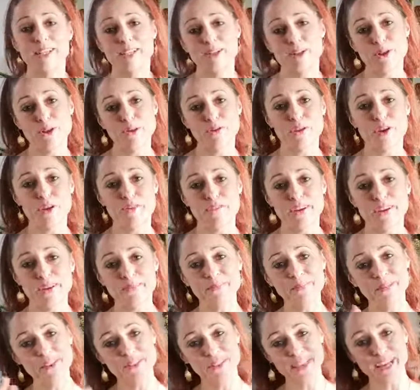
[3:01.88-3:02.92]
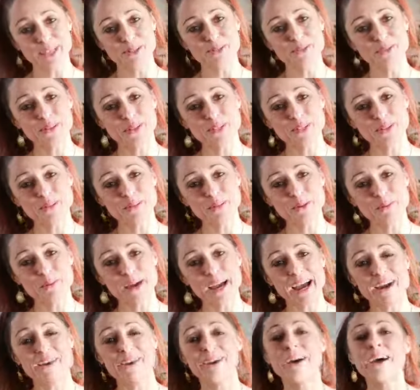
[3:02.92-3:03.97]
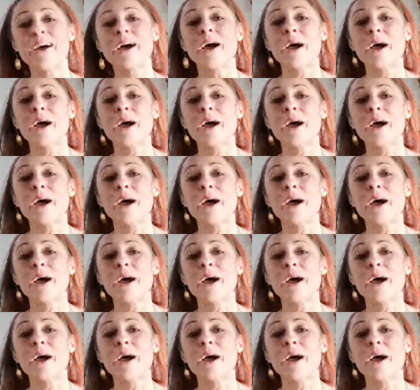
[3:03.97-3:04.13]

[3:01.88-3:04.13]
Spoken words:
into thriving. That's what this is all about.